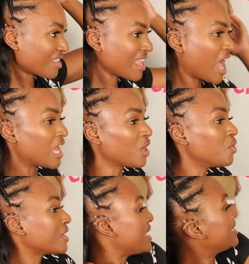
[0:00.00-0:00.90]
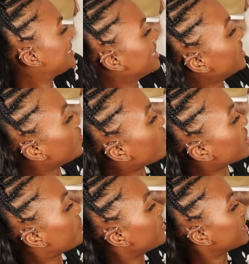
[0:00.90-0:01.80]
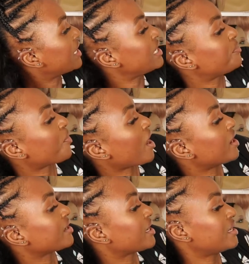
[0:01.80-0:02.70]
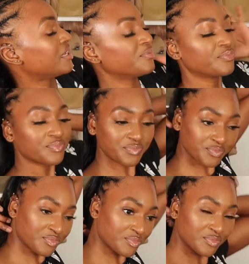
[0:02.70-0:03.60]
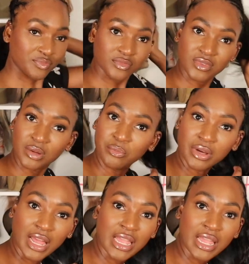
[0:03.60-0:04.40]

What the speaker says: I low-key didn't want to put any product in it, but I